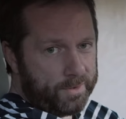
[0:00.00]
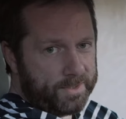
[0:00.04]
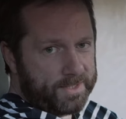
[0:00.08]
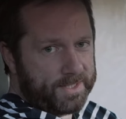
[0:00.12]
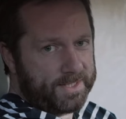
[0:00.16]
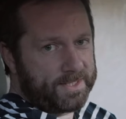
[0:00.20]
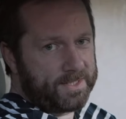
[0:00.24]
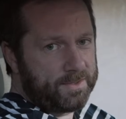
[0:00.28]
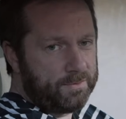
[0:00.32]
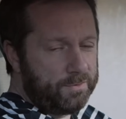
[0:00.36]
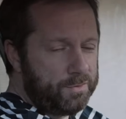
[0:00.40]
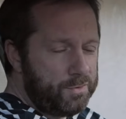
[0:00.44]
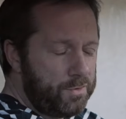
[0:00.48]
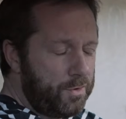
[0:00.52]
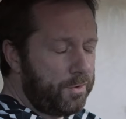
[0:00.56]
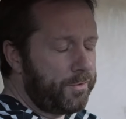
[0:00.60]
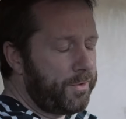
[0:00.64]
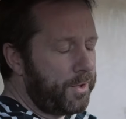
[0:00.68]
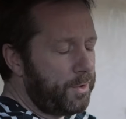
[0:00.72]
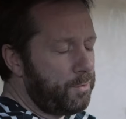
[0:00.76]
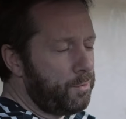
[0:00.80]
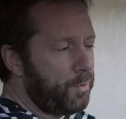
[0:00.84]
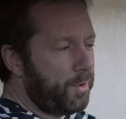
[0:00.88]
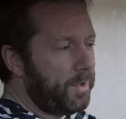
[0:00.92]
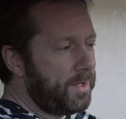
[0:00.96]
It's nothing
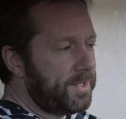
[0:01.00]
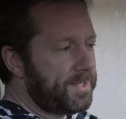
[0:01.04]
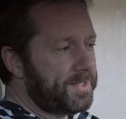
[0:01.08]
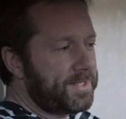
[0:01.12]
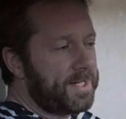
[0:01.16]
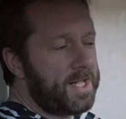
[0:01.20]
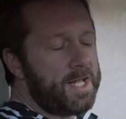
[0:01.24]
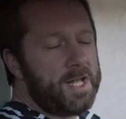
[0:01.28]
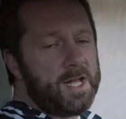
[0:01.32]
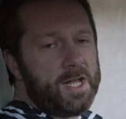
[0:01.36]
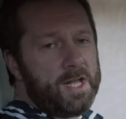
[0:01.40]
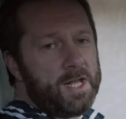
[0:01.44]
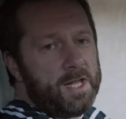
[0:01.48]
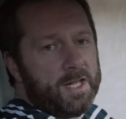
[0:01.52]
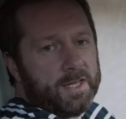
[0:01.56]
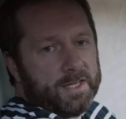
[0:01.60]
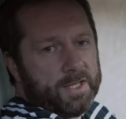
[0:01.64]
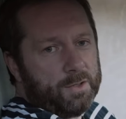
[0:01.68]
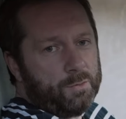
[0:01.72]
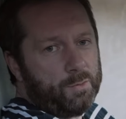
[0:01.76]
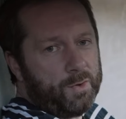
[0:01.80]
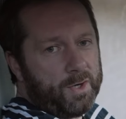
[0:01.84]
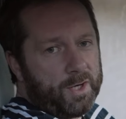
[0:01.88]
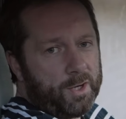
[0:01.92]
worse than when a